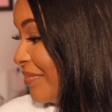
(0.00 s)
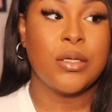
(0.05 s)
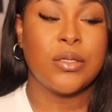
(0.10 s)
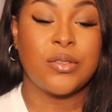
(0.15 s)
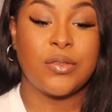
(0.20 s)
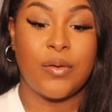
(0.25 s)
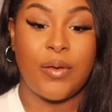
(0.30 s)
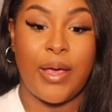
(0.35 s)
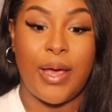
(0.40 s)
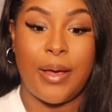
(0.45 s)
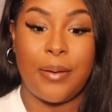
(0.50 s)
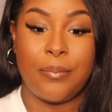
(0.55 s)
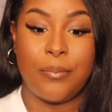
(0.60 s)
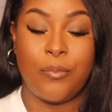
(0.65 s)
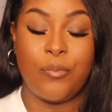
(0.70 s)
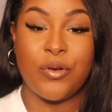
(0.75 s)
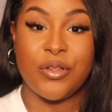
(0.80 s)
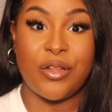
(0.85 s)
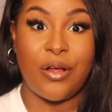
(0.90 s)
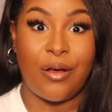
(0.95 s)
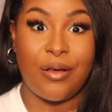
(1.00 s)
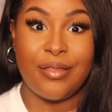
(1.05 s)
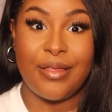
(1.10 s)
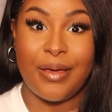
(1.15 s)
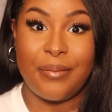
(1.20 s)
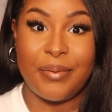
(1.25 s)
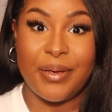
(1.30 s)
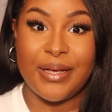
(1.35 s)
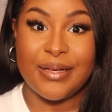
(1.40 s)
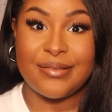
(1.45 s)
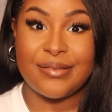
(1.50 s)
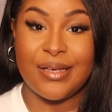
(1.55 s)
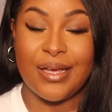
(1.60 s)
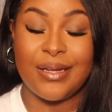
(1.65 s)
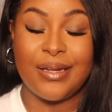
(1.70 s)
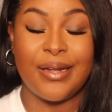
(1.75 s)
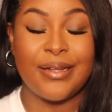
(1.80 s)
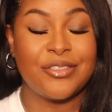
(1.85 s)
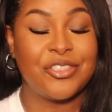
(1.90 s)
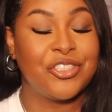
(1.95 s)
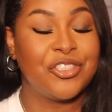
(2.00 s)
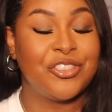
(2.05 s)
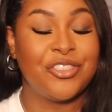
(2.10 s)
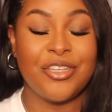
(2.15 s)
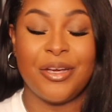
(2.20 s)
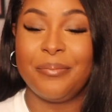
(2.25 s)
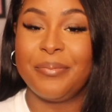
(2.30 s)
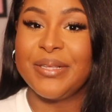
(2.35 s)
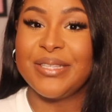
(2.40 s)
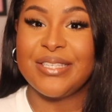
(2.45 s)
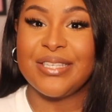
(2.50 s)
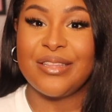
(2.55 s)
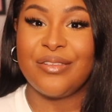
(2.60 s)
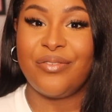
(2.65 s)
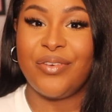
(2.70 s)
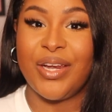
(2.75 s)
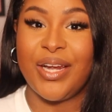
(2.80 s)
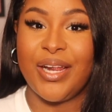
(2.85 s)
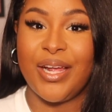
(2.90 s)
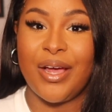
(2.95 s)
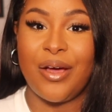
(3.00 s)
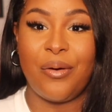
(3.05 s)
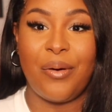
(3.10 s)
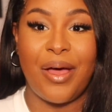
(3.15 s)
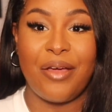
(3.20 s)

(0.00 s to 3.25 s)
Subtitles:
So yeah, with all that being said, let's jump into the video.